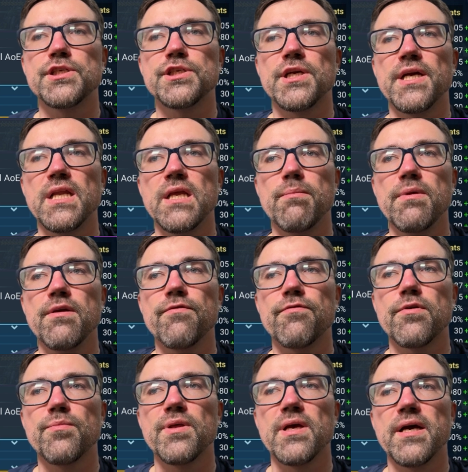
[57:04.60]
enemy
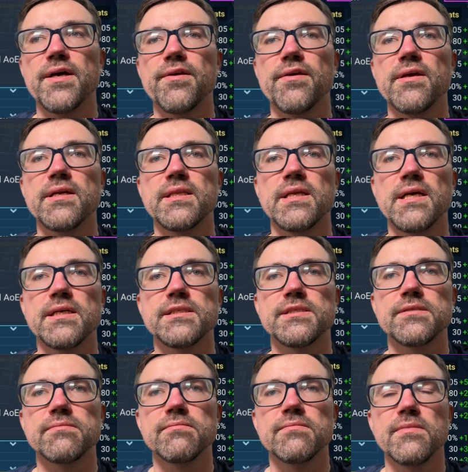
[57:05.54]
from the IE attacks.
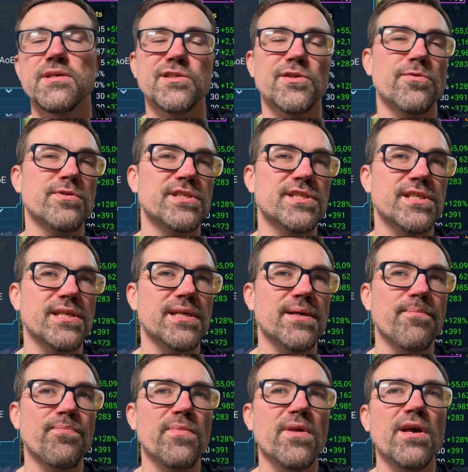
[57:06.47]
So it's
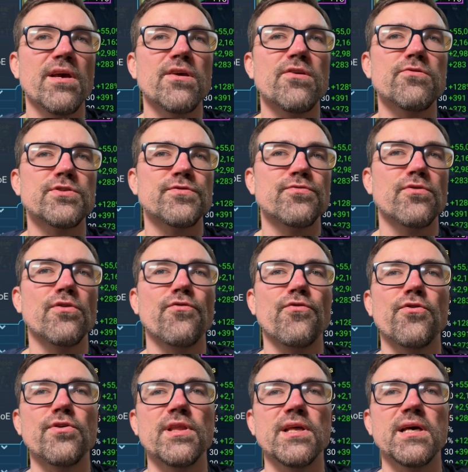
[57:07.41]
useful
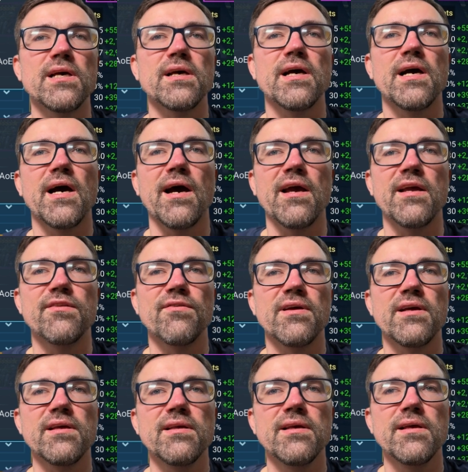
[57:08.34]
for the
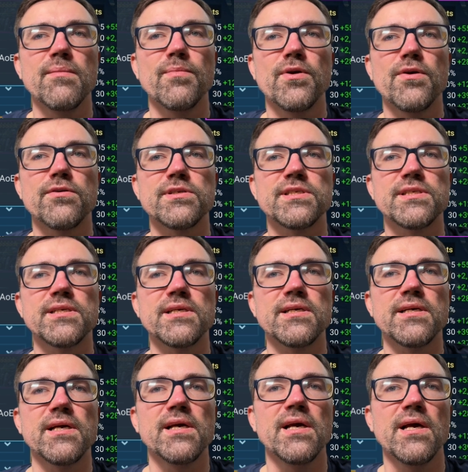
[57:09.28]
Hydra, because
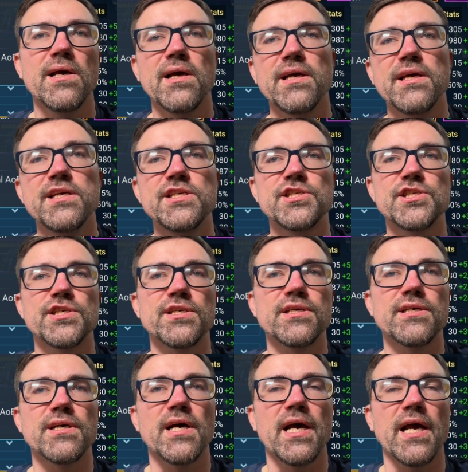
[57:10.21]
each
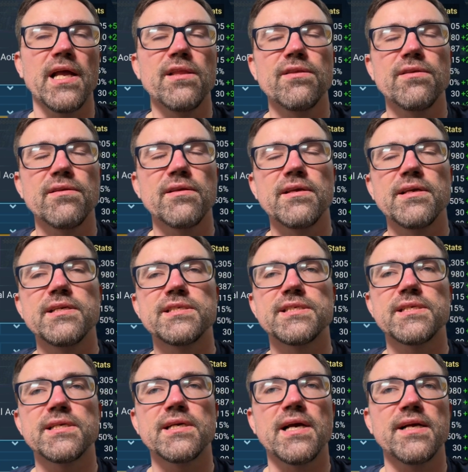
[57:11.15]
head is
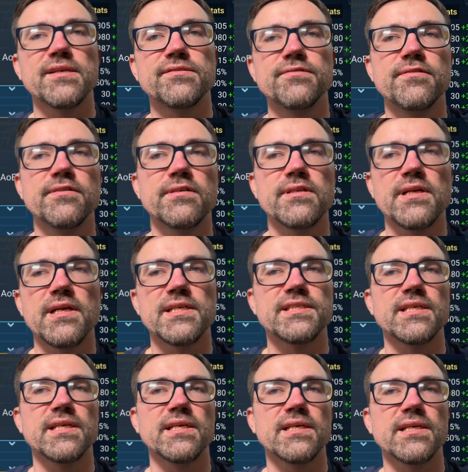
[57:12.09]
considered as
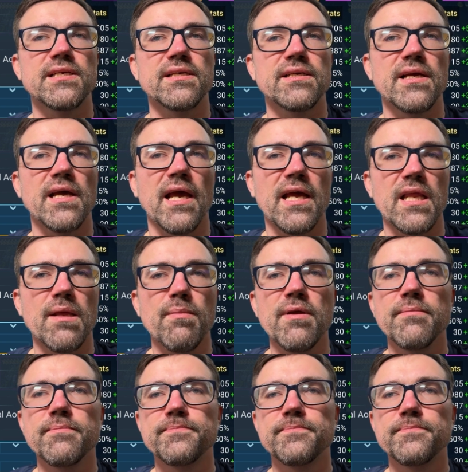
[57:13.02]
an enemy.